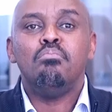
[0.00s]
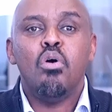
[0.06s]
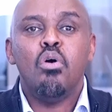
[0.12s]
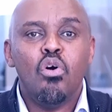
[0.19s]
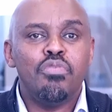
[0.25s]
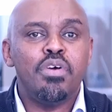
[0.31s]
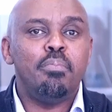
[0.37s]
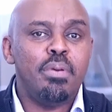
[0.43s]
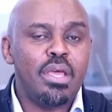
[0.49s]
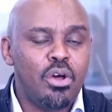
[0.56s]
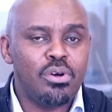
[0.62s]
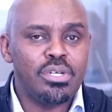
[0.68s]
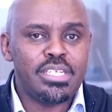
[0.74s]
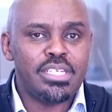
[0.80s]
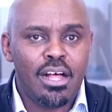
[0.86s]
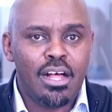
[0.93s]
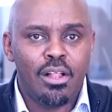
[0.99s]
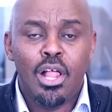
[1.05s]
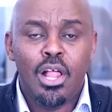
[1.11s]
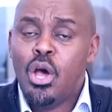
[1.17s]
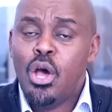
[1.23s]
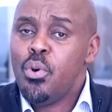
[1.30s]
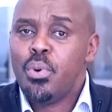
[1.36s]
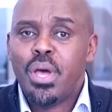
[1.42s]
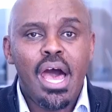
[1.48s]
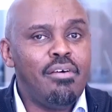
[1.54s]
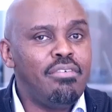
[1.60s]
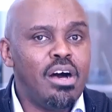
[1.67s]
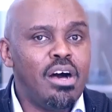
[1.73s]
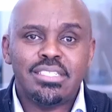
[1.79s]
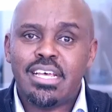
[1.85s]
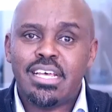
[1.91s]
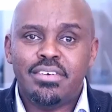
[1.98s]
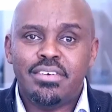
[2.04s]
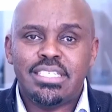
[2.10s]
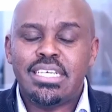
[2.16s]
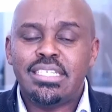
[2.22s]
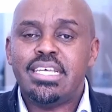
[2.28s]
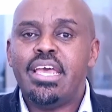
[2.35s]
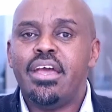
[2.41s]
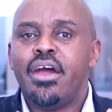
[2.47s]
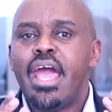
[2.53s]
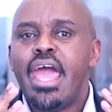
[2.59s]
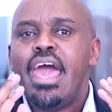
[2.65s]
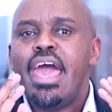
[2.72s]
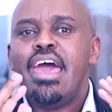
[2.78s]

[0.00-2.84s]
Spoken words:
Morven Peak Hotel. We have our services here